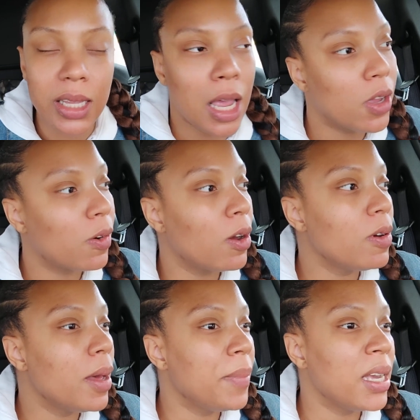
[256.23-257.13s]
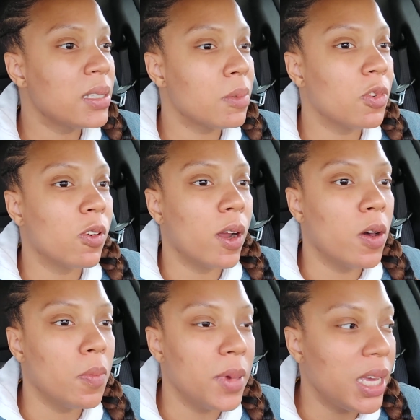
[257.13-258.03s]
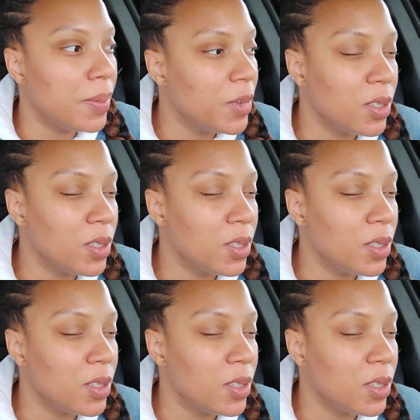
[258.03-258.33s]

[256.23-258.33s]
Like, grow up, make some grown men